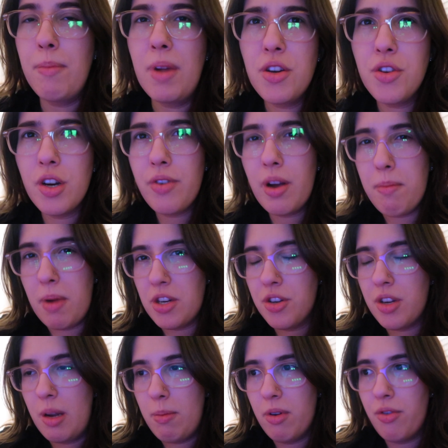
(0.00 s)
I'm not sure if I
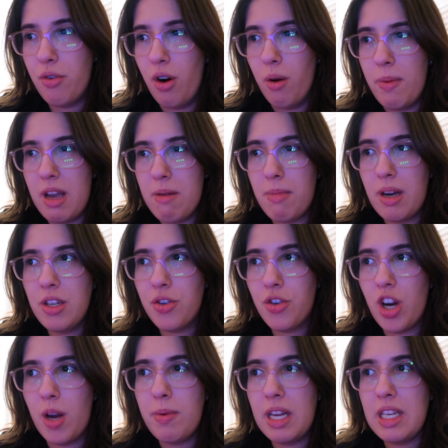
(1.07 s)
mentioned it before, but in my script,